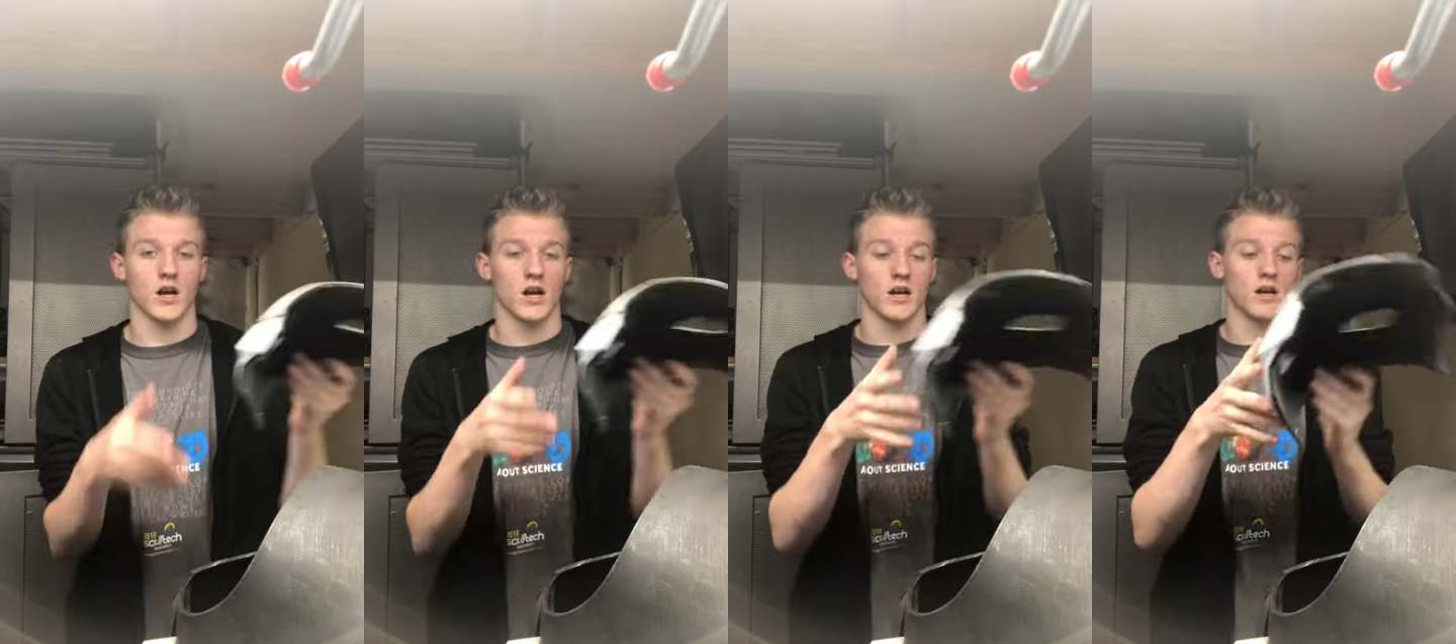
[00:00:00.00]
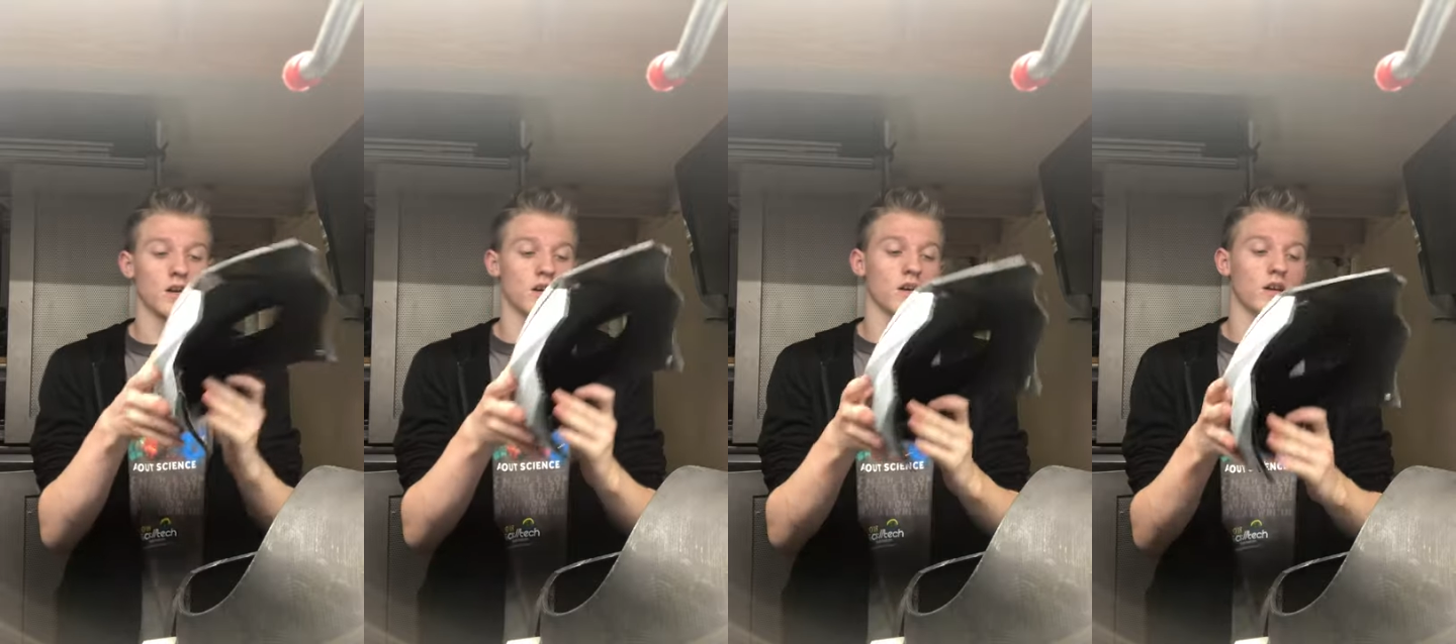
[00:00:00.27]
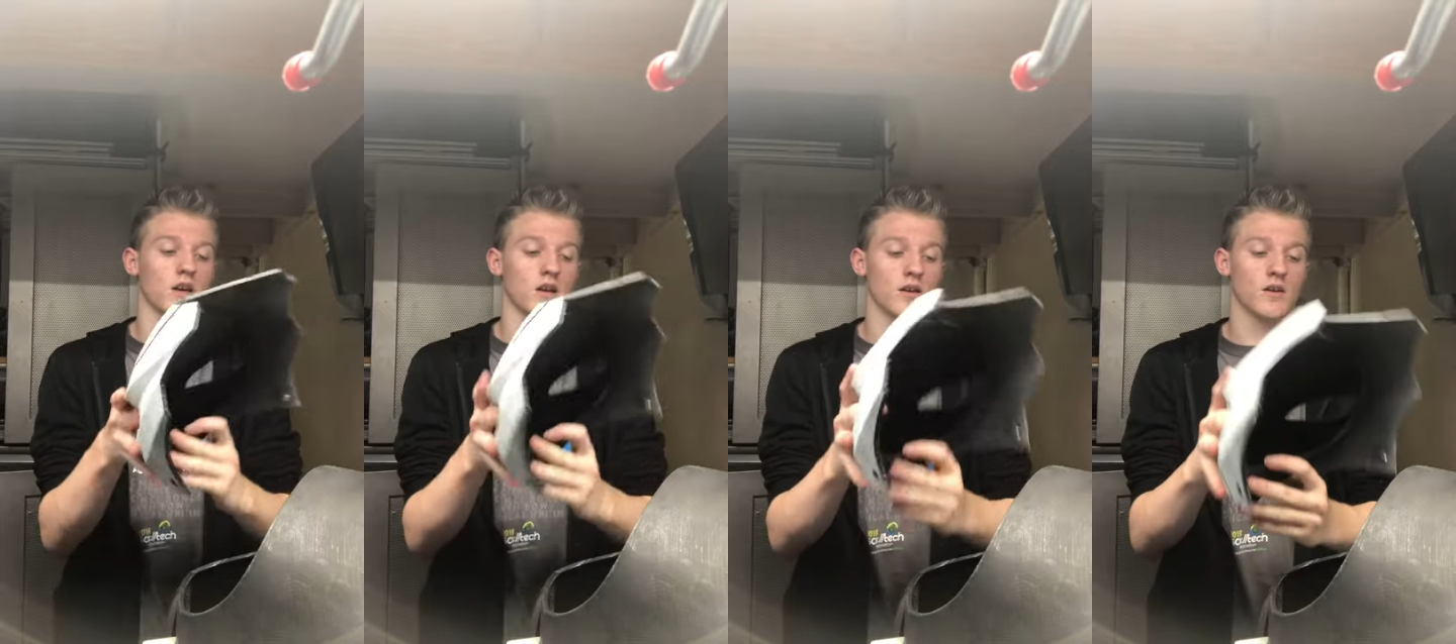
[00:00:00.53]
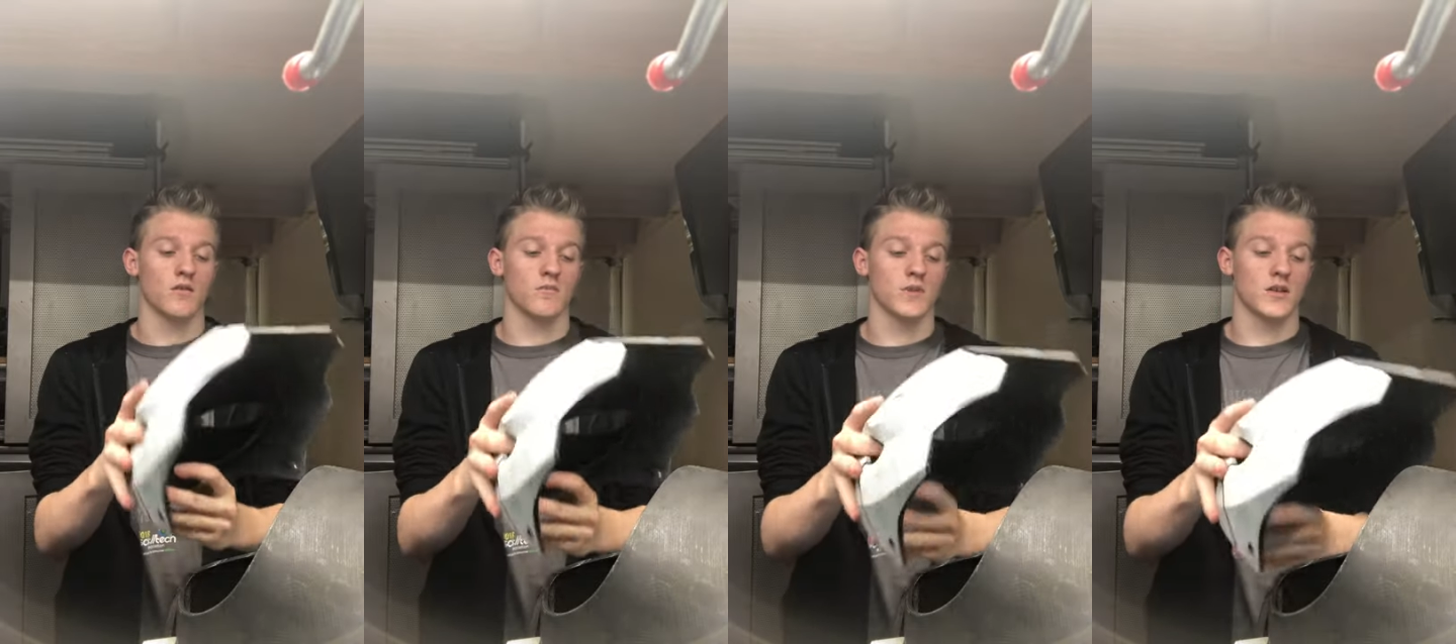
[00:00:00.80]
I
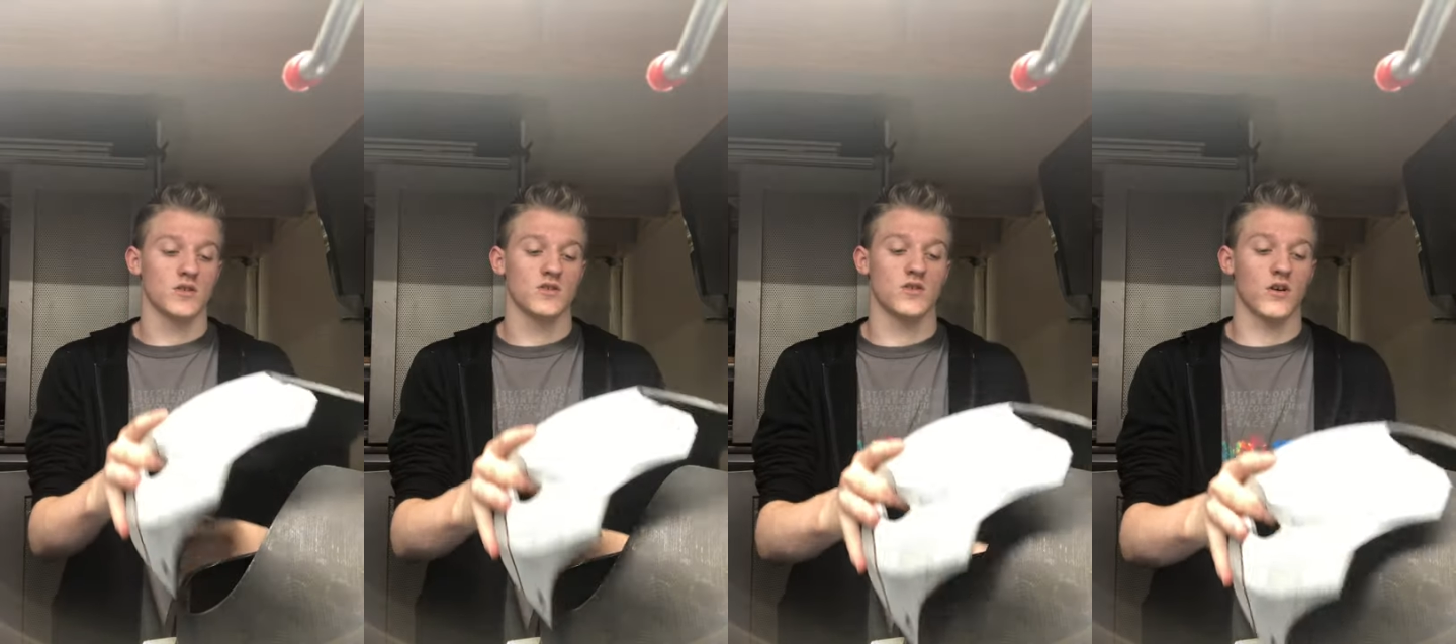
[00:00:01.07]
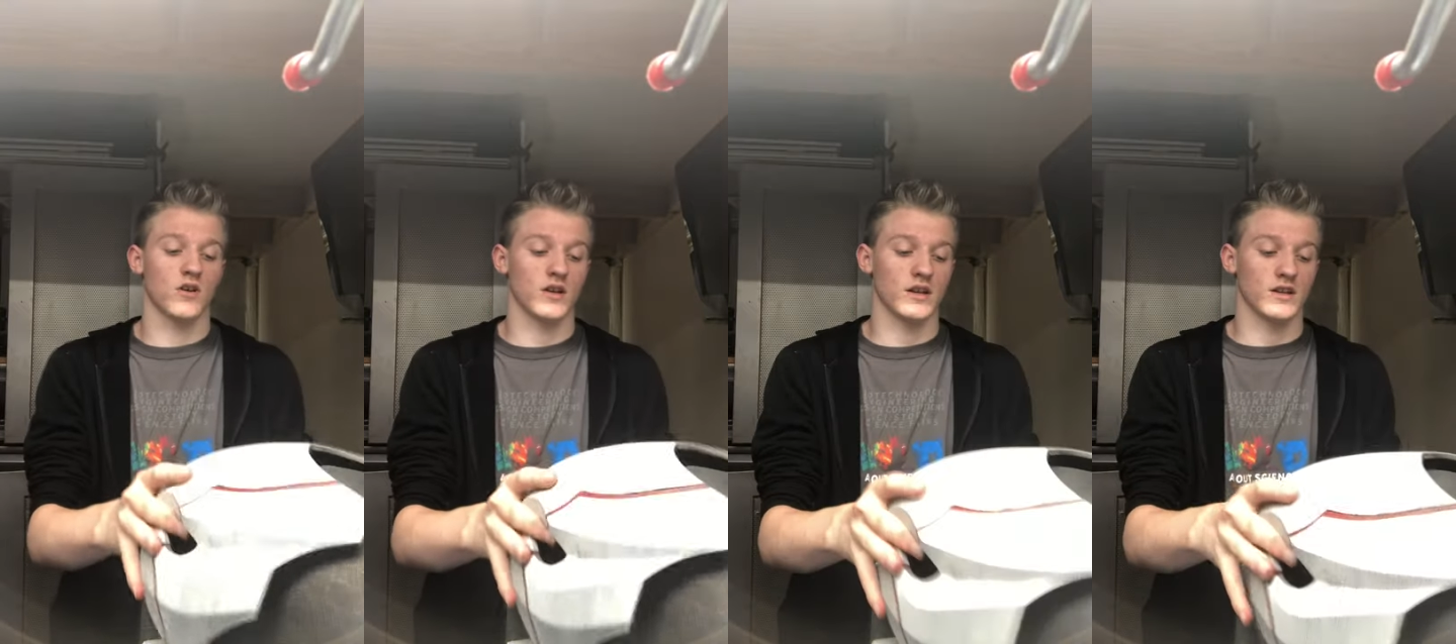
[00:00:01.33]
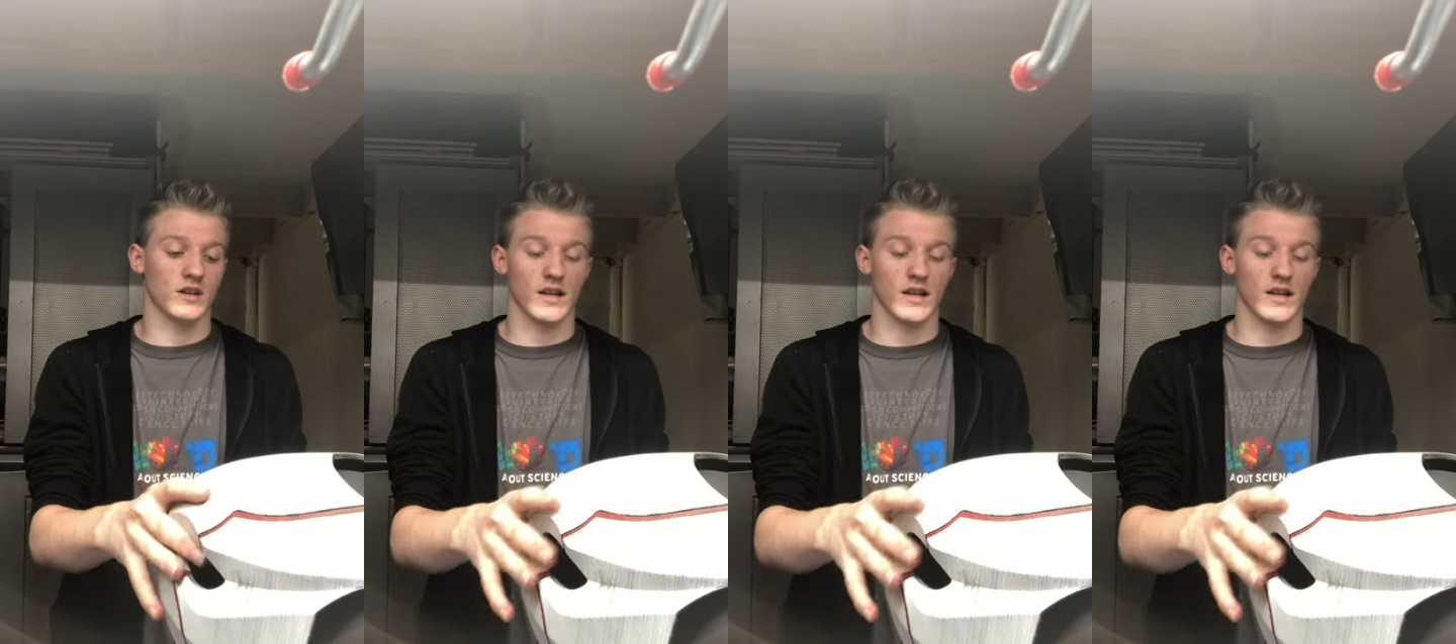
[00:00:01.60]
am installing